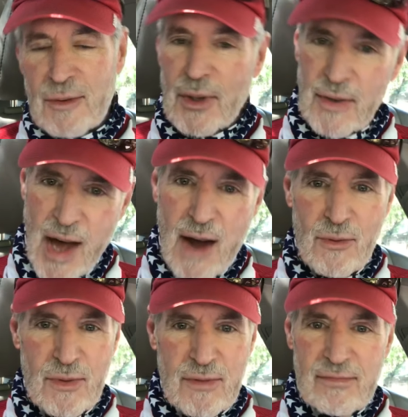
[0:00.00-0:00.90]
Well, not
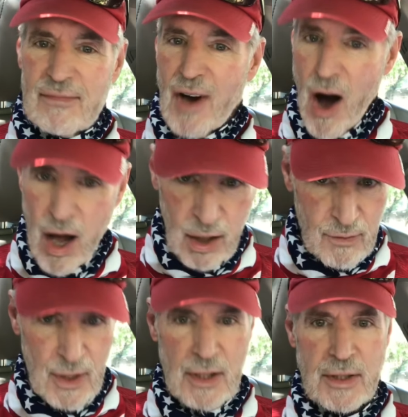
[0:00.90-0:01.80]
all of
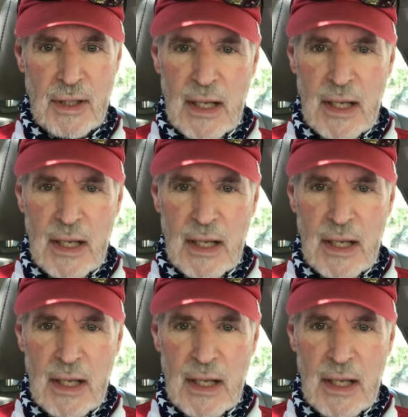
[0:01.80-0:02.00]
us.